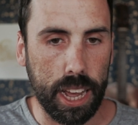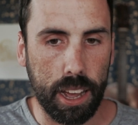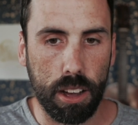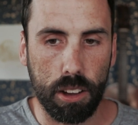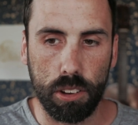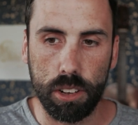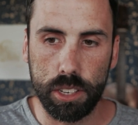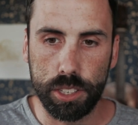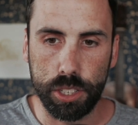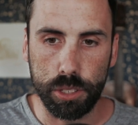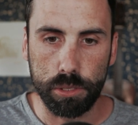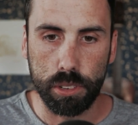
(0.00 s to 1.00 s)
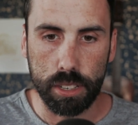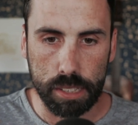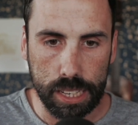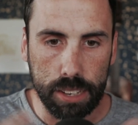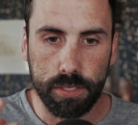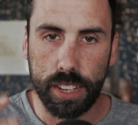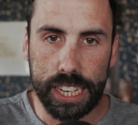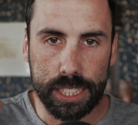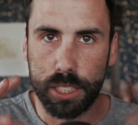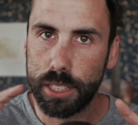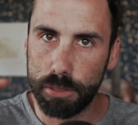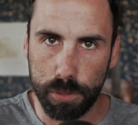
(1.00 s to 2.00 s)
now to give
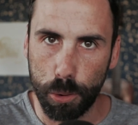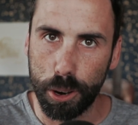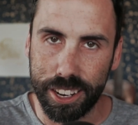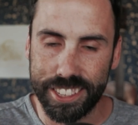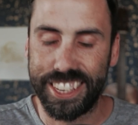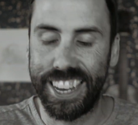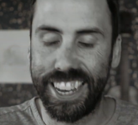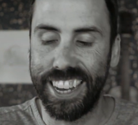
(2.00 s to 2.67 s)
less forks